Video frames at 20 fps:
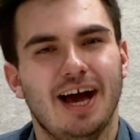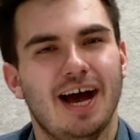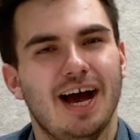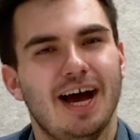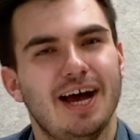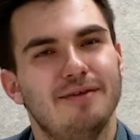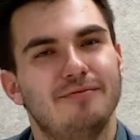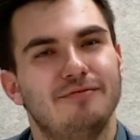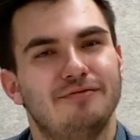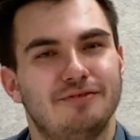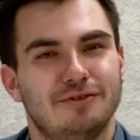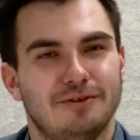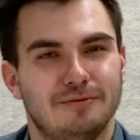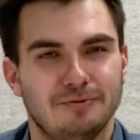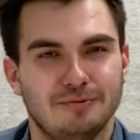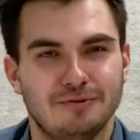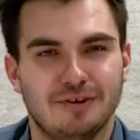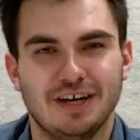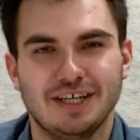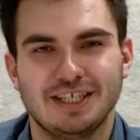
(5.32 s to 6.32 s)
I'm
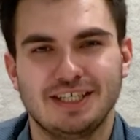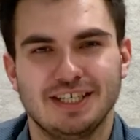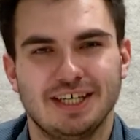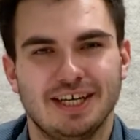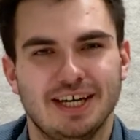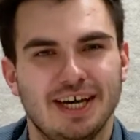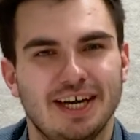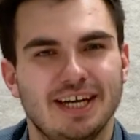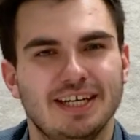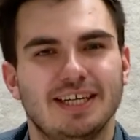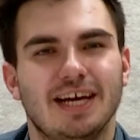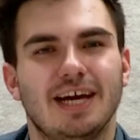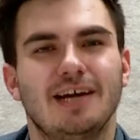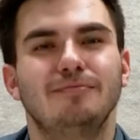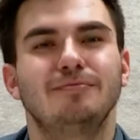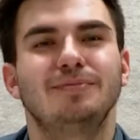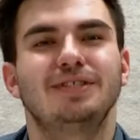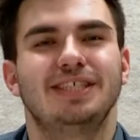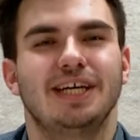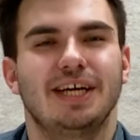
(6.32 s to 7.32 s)
from Russia and
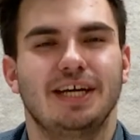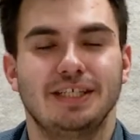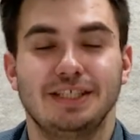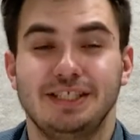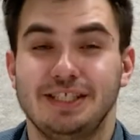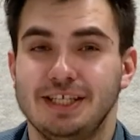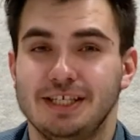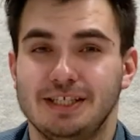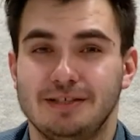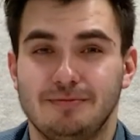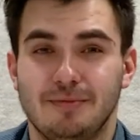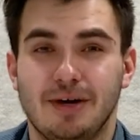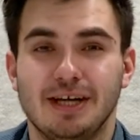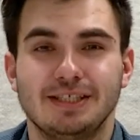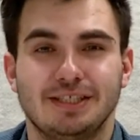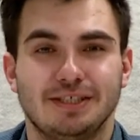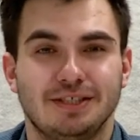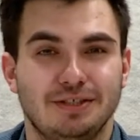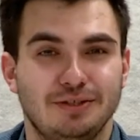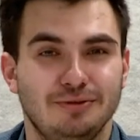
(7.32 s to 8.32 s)
I'm second year
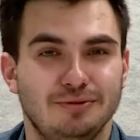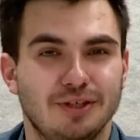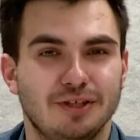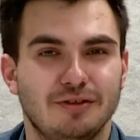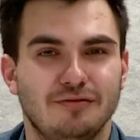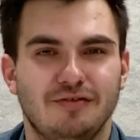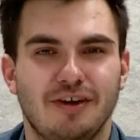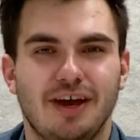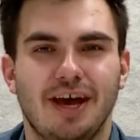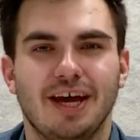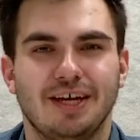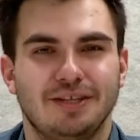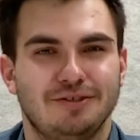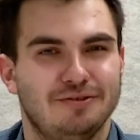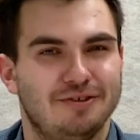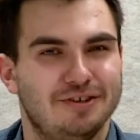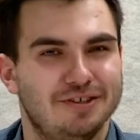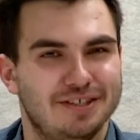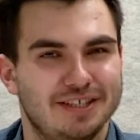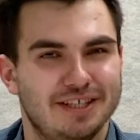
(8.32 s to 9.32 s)
master student of
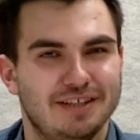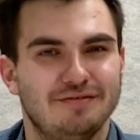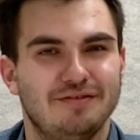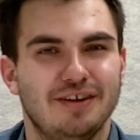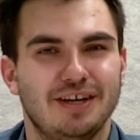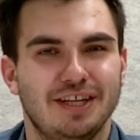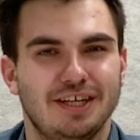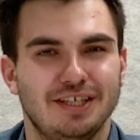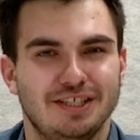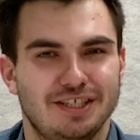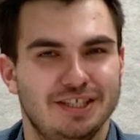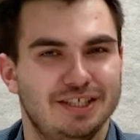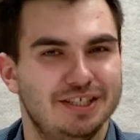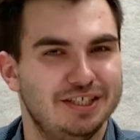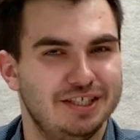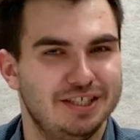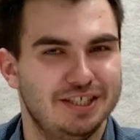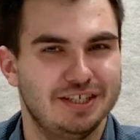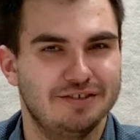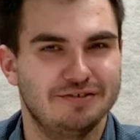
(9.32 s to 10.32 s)
Actuarial and Financial
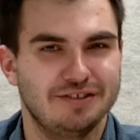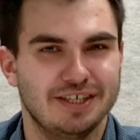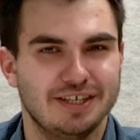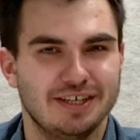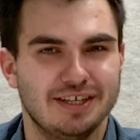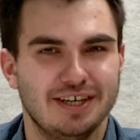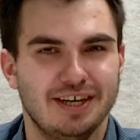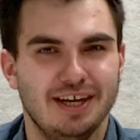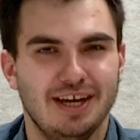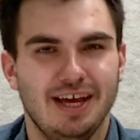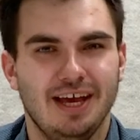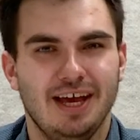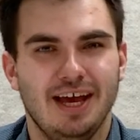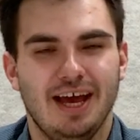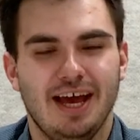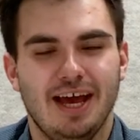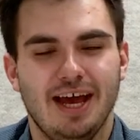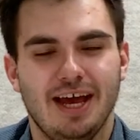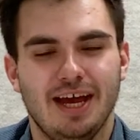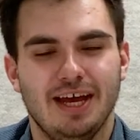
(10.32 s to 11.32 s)
Engineering.
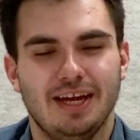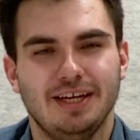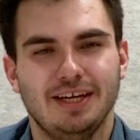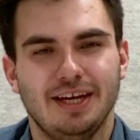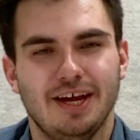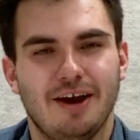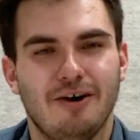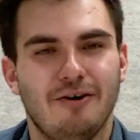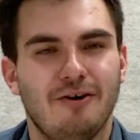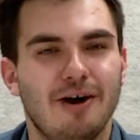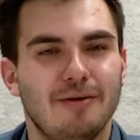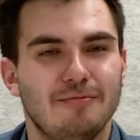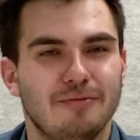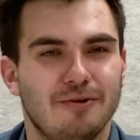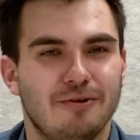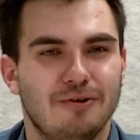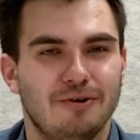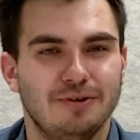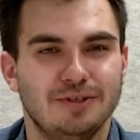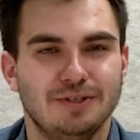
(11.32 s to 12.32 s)
And now I'm
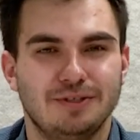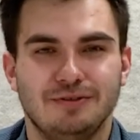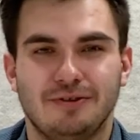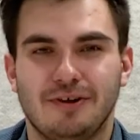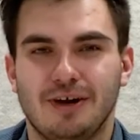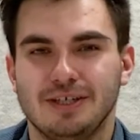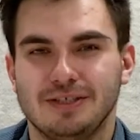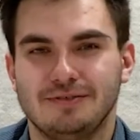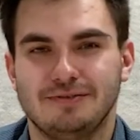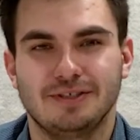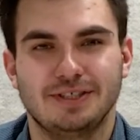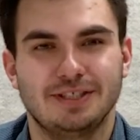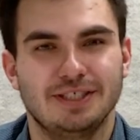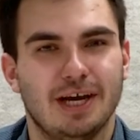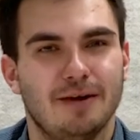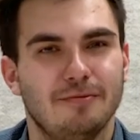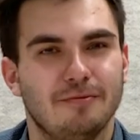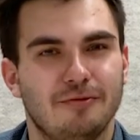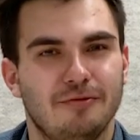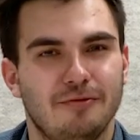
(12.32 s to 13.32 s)
going to answer
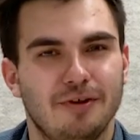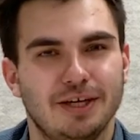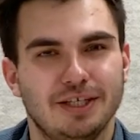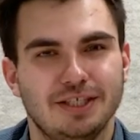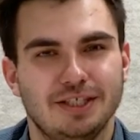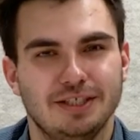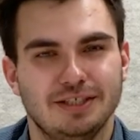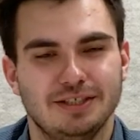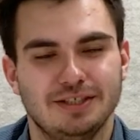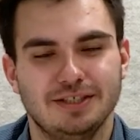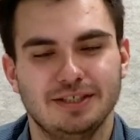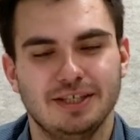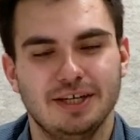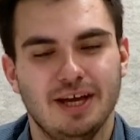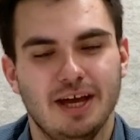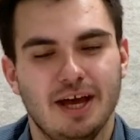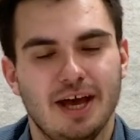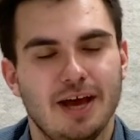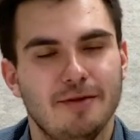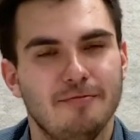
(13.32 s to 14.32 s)
some questions
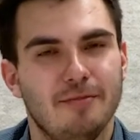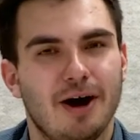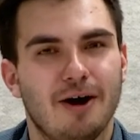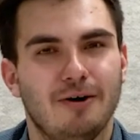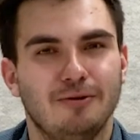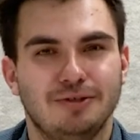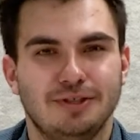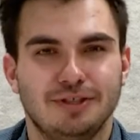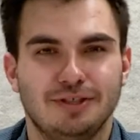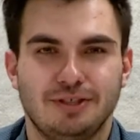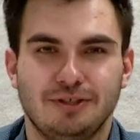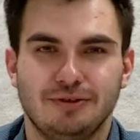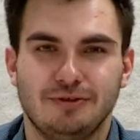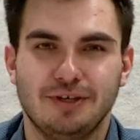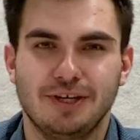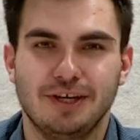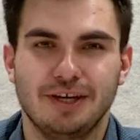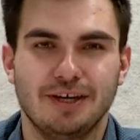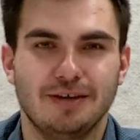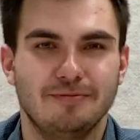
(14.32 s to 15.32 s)
about
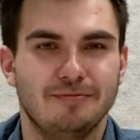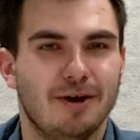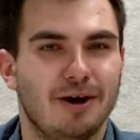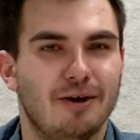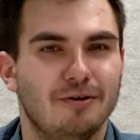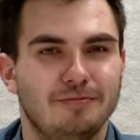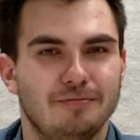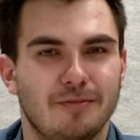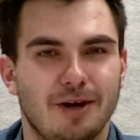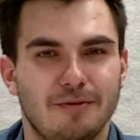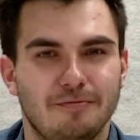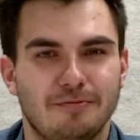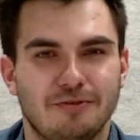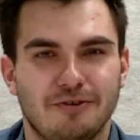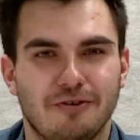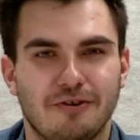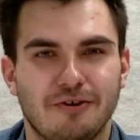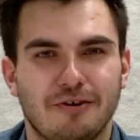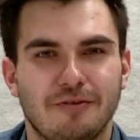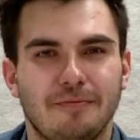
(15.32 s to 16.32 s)
Estonia, about my
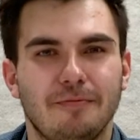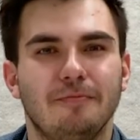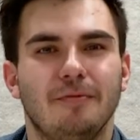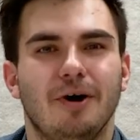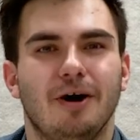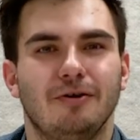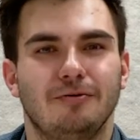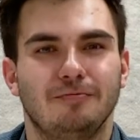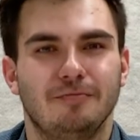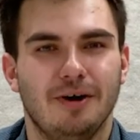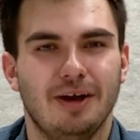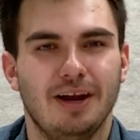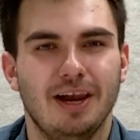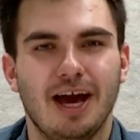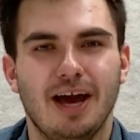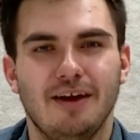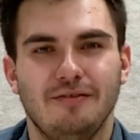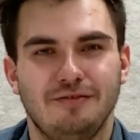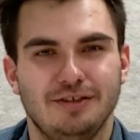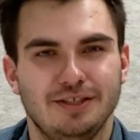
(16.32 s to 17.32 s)
program, about my
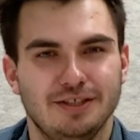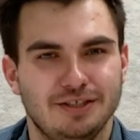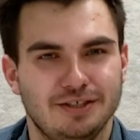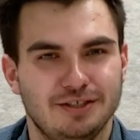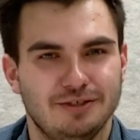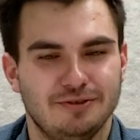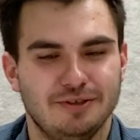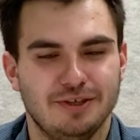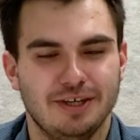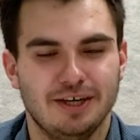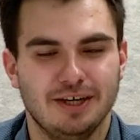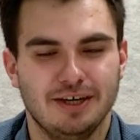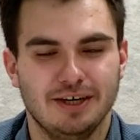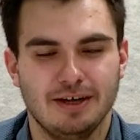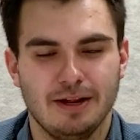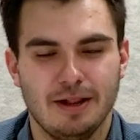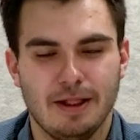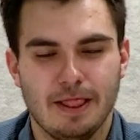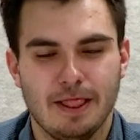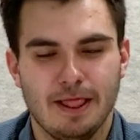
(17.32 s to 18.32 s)
life in
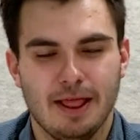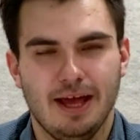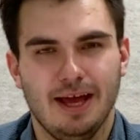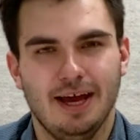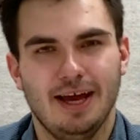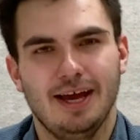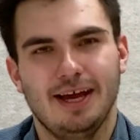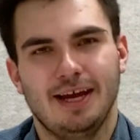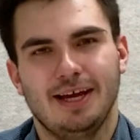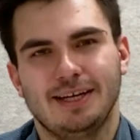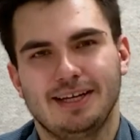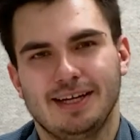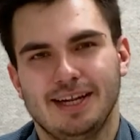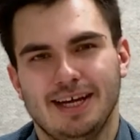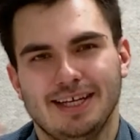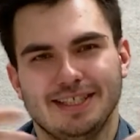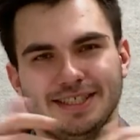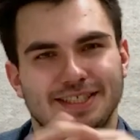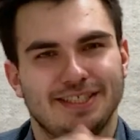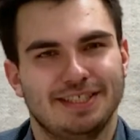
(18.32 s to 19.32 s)
Estonia. And
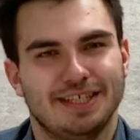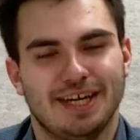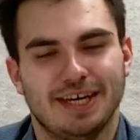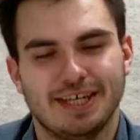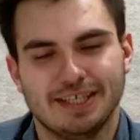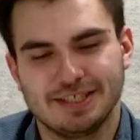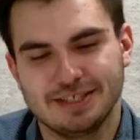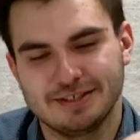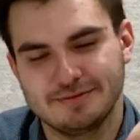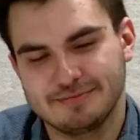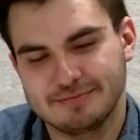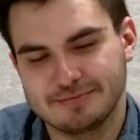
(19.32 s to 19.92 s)
let's start.